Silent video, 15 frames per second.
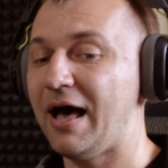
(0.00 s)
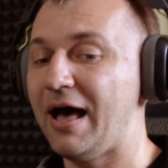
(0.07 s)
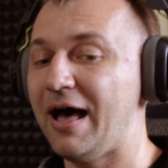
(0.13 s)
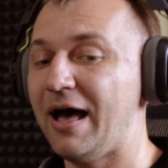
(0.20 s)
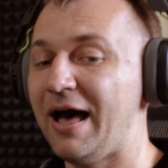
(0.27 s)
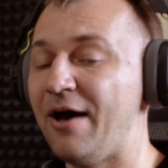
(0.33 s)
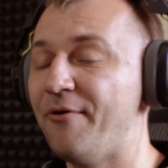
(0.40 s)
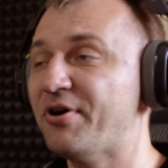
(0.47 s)

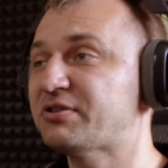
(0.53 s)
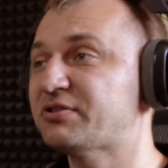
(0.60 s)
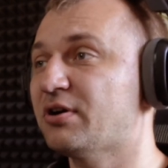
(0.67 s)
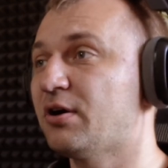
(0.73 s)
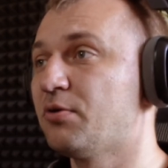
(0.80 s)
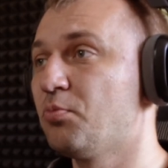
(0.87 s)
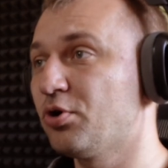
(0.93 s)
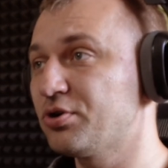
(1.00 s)
Alex
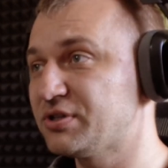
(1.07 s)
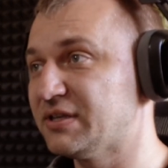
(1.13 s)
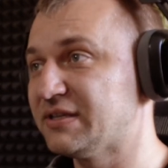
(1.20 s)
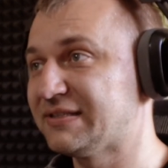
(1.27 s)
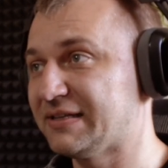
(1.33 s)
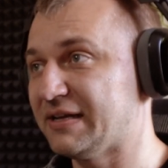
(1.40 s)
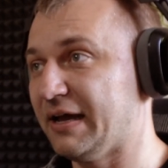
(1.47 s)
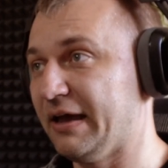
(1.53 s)
Hormozi's
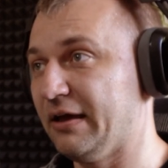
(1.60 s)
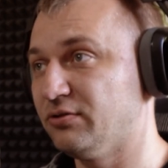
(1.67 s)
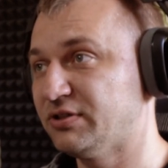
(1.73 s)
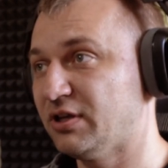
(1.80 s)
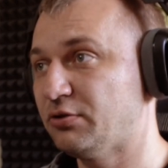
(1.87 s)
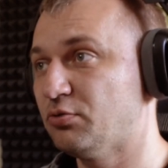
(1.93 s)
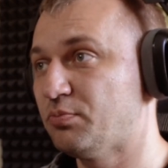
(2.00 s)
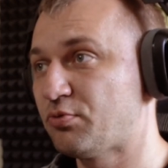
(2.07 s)
style
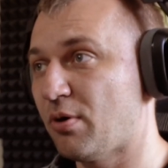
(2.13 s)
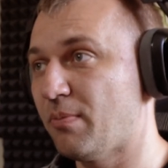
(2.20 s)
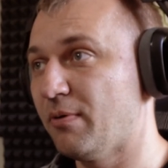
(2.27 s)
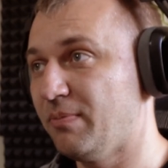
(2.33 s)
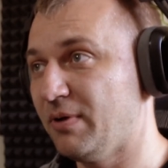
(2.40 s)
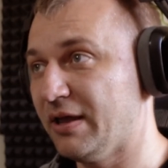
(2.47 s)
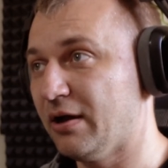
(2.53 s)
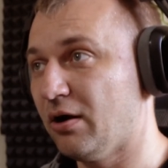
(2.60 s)
that you're
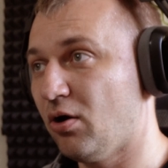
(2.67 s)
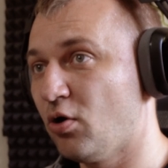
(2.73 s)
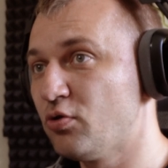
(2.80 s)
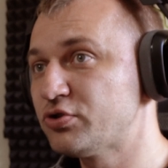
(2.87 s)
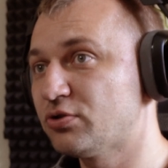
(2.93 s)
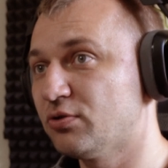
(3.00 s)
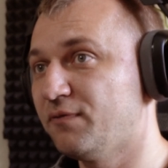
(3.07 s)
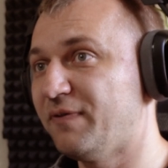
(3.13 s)
probably
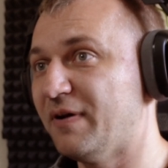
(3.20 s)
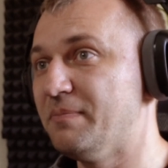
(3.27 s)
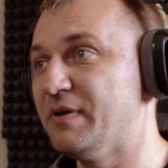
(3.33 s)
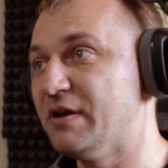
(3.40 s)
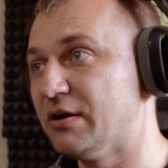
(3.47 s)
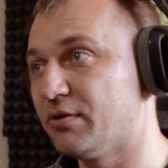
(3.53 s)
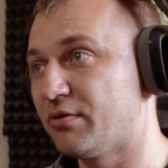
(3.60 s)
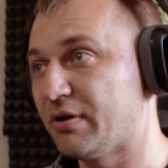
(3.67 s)
also
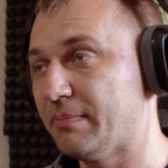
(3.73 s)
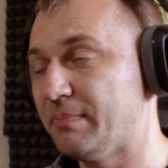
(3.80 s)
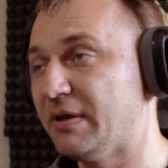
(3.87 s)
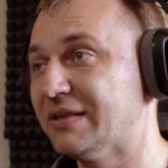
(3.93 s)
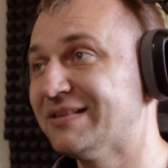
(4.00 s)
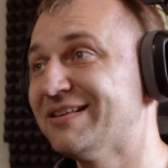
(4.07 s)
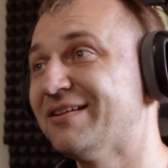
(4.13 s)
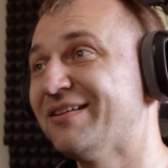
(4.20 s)
familiar a bit,
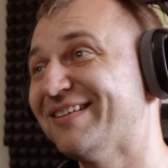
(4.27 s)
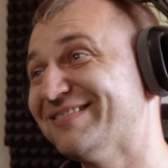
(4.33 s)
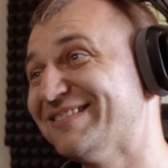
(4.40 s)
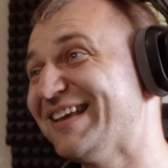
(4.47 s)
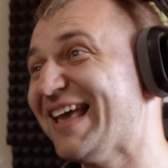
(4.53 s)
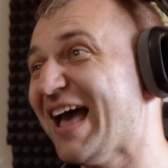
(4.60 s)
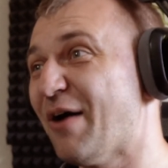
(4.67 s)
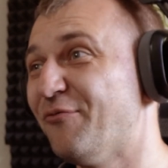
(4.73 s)
they
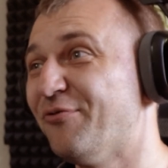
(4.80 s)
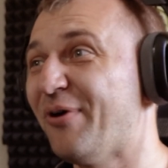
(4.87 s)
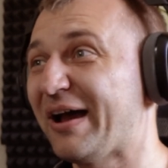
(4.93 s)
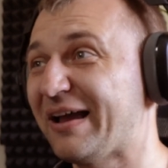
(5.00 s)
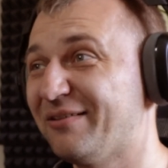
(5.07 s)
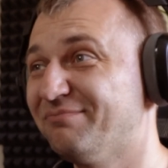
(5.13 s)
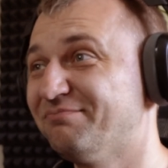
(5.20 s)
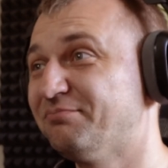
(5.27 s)
have like
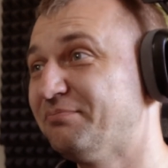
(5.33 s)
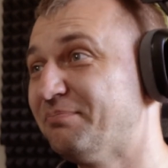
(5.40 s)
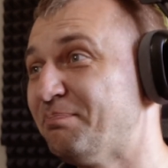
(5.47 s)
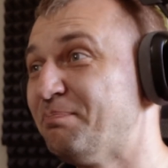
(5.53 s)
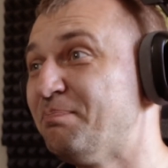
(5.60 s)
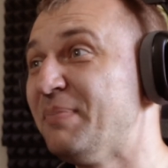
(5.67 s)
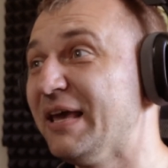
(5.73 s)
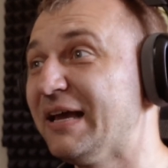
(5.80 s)

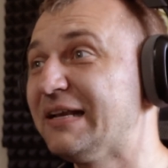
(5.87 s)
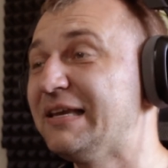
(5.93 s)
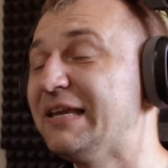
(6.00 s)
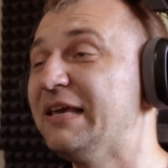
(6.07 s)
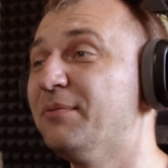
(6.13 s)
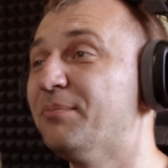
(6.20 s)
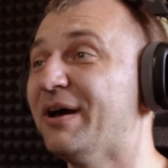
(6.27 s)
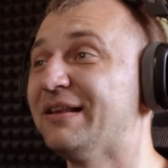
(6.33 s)
big
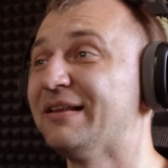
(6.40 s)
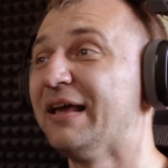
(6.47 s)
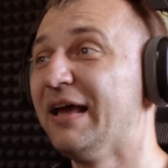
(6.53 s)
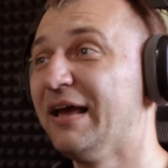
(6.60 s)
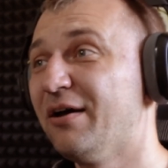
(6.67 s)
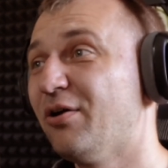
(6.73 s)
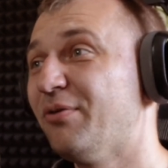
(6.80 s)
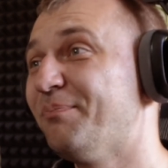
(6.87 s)
team and
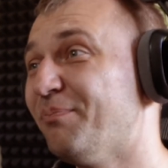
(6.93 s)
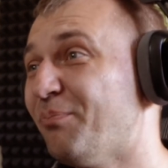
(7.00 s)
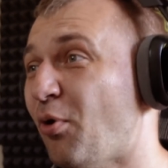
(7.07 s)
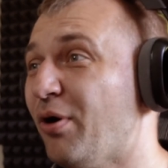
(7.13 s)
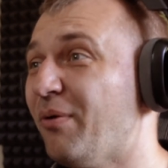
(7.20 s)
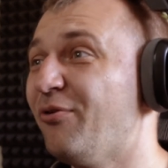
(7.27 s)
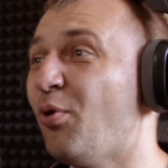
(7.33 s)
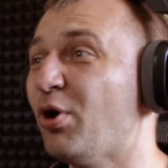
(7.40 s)

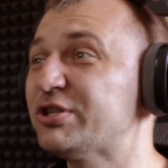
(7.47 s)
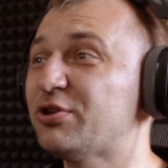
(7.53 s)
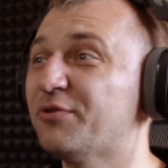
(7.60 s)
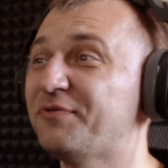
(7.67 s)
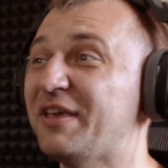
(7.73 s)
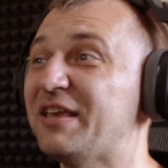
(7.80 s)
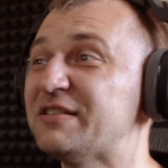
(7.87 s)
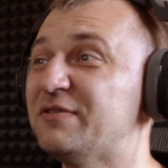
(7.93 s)
most of
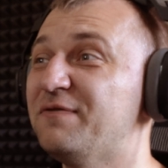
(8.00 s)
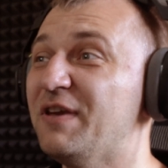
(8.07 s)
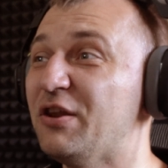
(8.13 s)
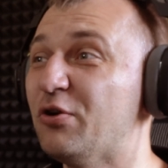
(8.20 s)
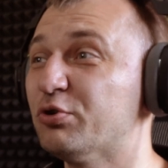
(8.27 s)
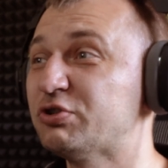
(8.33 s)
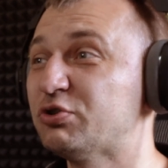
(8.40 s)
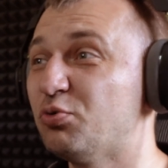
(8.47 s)
his
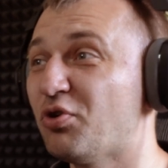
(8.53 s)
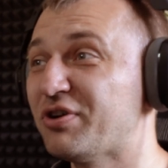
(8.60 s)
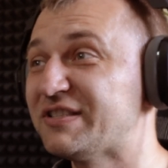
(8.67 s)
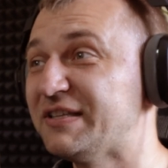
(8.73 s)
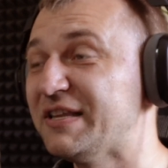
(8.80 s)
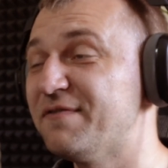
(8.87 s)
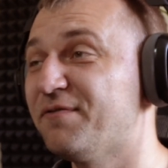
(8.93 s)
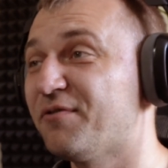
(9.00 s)
videos looks
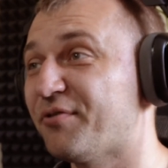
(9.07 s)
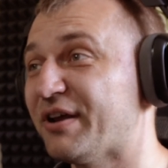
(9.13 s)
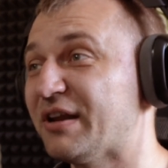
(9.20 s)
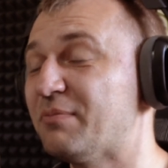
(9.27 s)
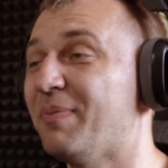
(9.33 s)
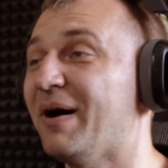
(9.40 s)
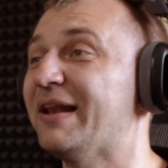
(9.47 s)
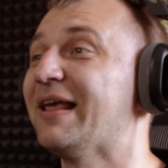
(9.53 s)
different,
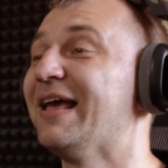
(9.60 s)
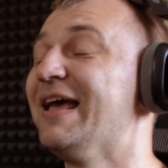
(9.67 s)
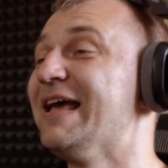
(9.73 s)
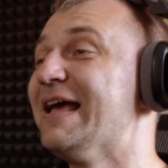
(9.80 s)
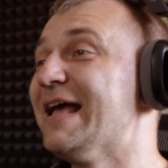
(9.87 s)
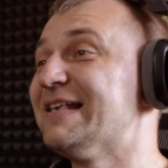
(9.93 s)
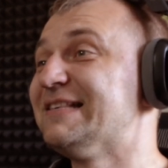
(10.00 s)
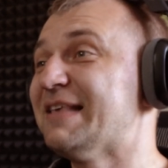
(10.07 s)
but
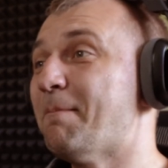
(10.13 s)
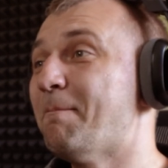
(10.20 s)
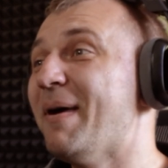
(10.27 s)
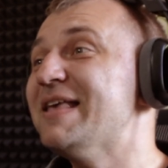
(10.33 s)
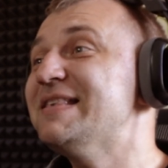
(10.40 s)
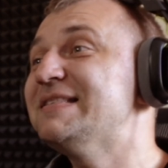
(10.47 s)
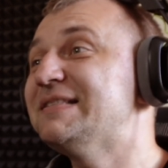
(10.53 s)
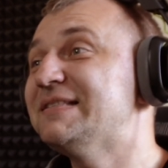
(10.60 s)
the
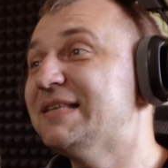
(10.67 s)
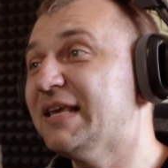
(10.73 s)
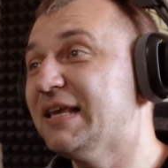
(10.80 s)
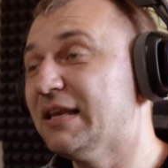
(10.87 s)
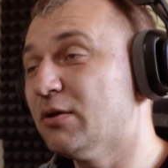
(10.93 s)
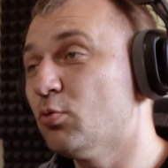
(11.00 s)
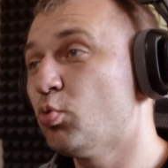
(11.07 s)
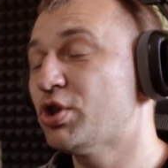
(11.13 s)
best
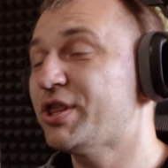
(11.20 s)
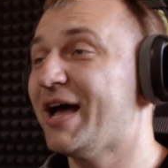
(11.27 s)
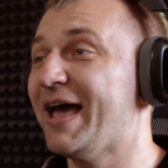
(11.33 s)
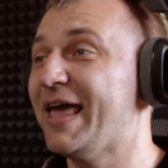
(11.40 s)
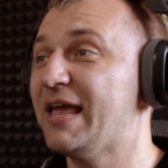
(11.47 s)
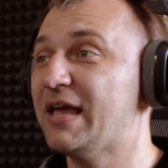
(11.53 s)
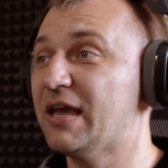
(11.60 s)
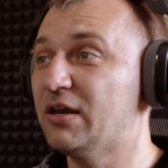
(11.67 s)
scene what I
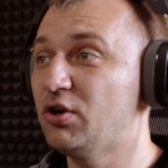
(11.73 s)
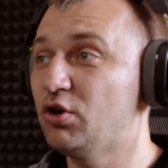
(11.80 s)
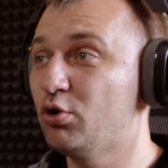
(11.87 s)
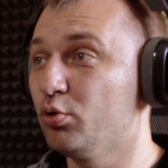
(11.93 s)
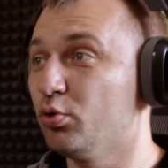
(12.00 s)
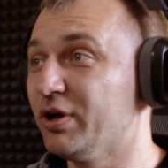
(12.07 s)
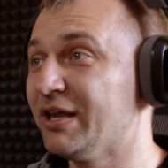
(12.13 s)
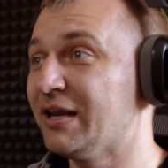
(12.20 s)
can
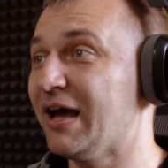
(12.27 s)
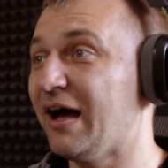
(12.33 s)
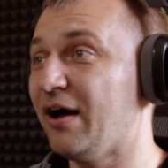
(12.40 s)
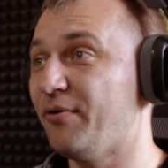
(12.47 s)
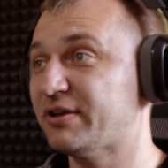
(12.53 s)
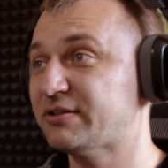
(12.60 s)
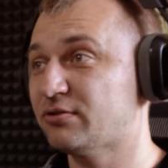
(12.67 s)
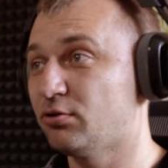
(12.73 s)
do in
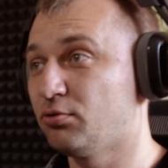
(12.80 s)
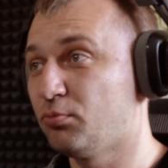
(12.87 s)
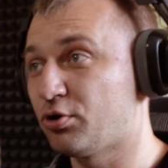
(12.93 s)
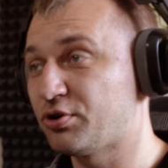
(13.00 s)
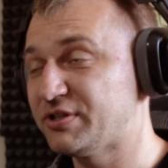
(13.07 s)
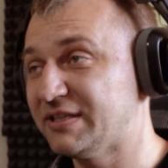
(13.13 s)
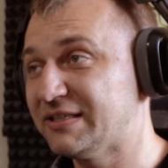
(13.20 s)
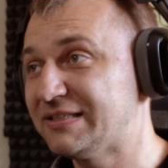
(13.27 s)
Alex
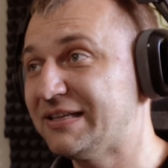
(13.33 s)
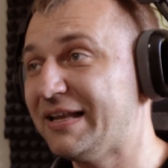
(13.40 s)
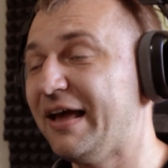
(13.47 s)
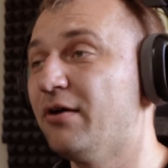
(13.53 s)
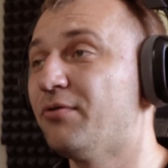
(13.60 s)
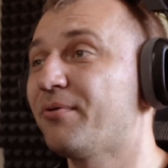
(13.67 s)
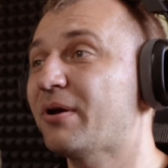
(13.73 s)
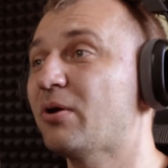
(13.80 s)
Hormozi's
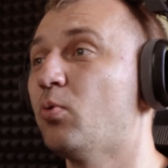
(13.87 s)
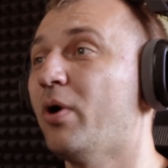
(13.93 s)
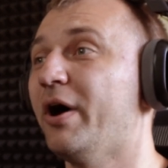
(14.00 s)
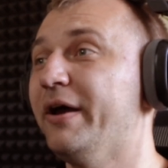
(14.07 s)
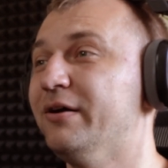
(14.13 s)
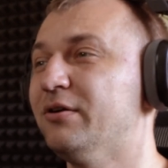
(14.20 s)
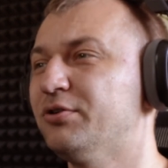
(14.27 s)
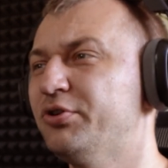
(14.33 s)
style
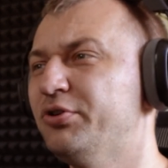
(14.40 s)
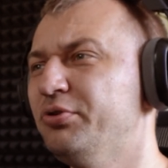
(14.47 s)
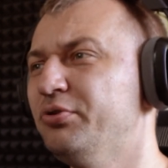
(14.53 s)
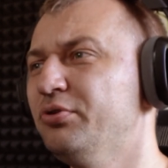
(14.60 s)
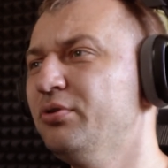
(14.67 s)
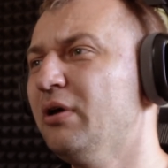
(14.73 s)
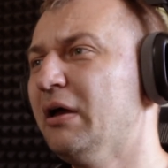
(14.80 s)
require 2